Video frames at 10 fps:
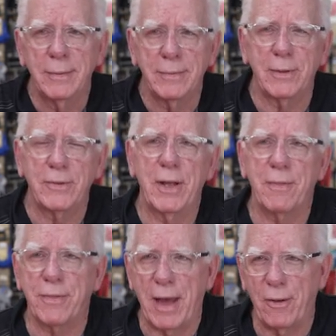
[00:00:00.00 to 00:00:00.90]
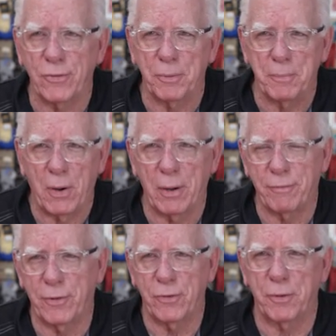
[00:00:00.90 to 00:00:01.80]
the 10,000 mark
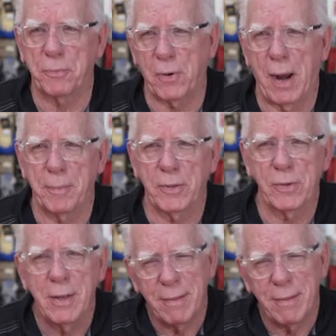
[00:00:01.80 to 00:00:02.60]
for subscribers.